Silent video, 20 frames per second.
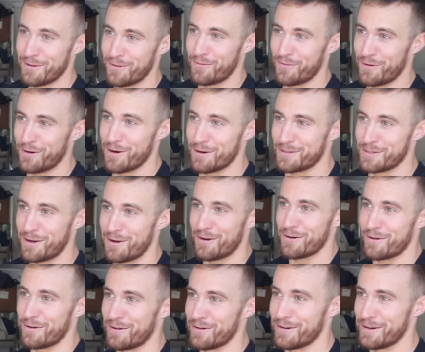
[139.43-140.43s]
was for our
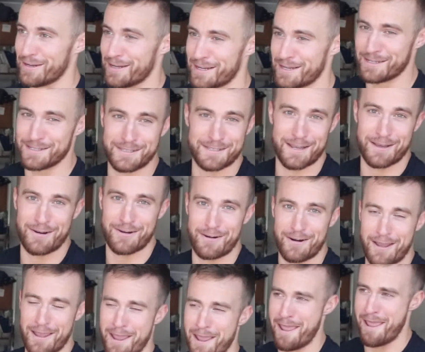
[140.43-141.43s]
talk on
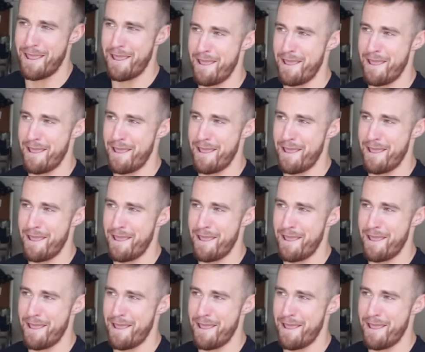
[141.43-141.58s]
Saturday.